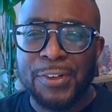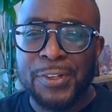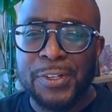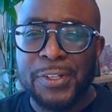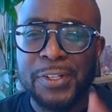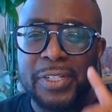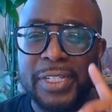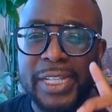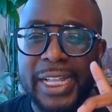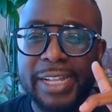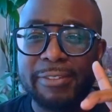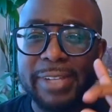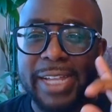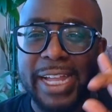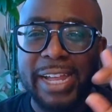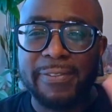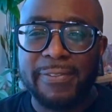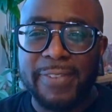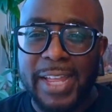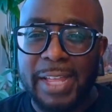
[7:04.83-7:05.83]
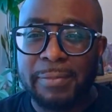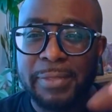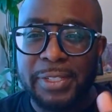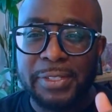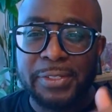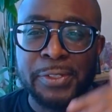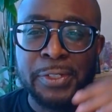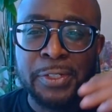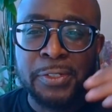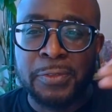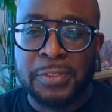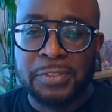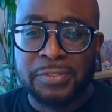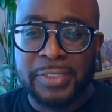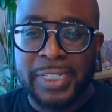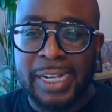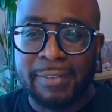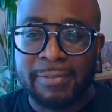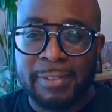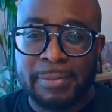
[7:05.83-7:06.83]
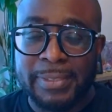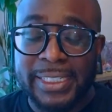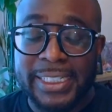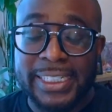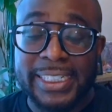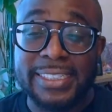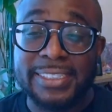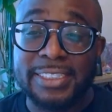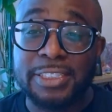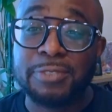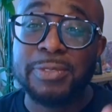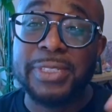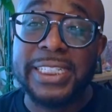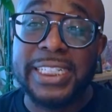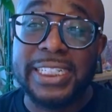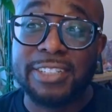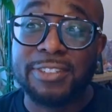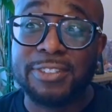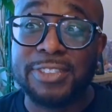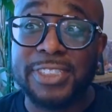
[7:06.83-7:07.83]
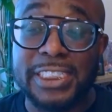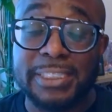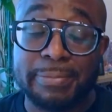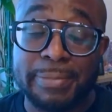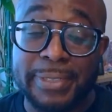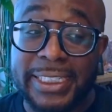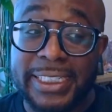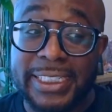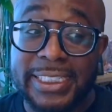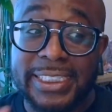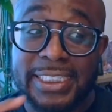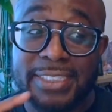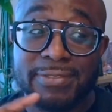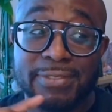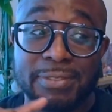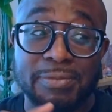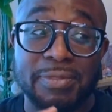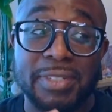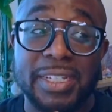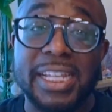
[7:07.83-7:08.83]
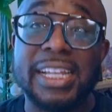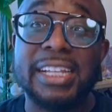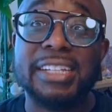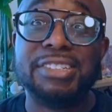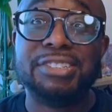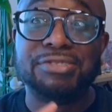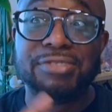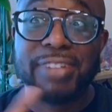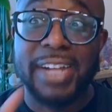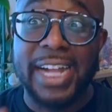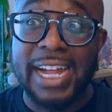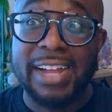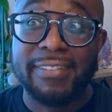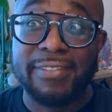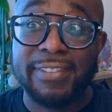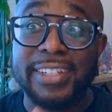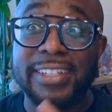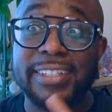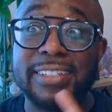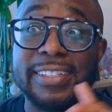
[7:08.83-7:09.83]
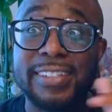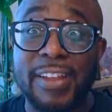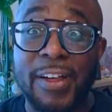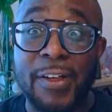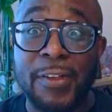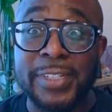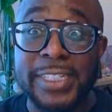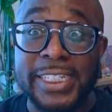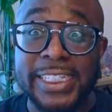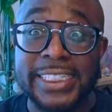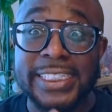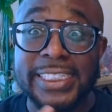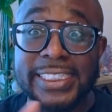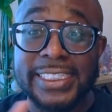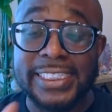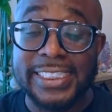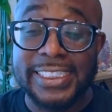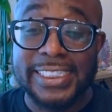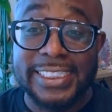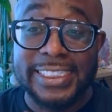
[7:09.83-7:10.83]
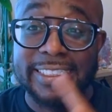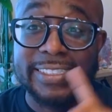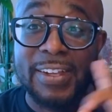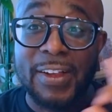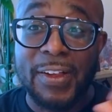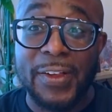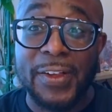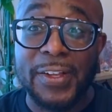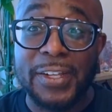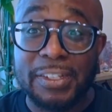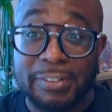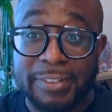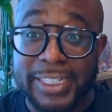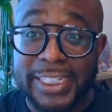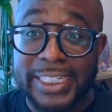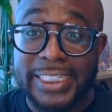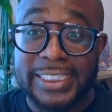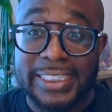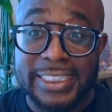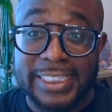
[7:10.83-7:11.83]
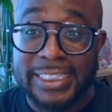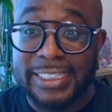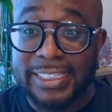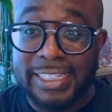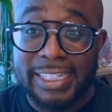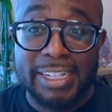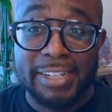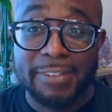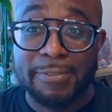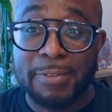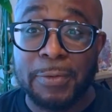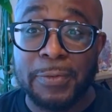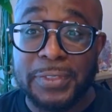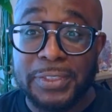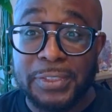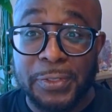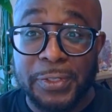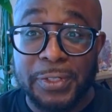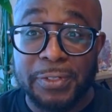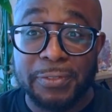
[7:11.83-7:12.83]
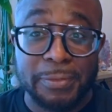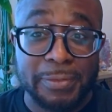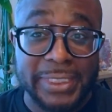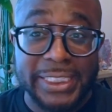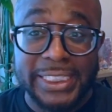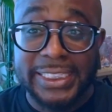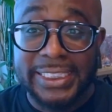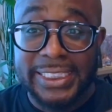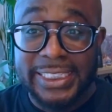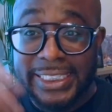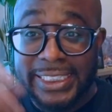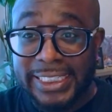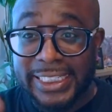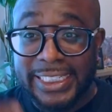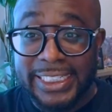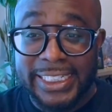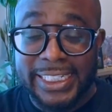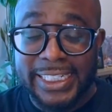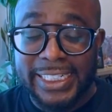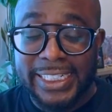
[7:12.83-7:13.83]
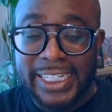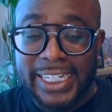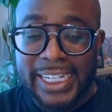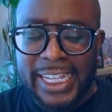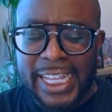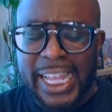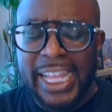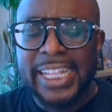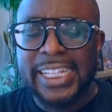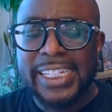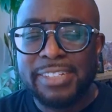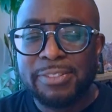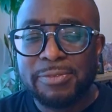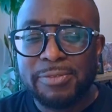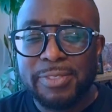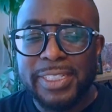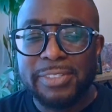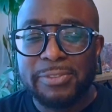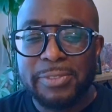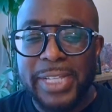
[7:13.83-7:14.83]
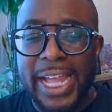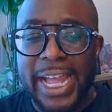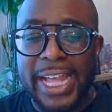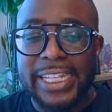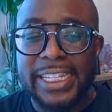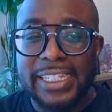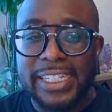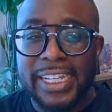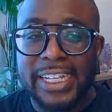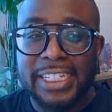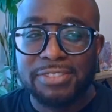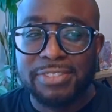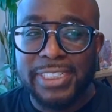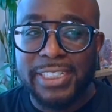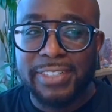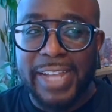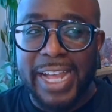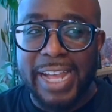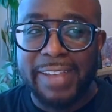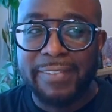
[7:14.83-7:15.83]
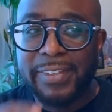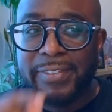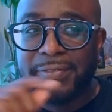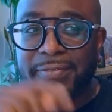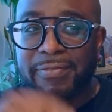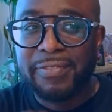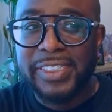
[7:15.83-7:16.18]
or mm-hmm. like we had family in New York would drive up there, so we get those experiences from driving long distances all the way to where we was going from DC to there. And then we, we had the luxury of having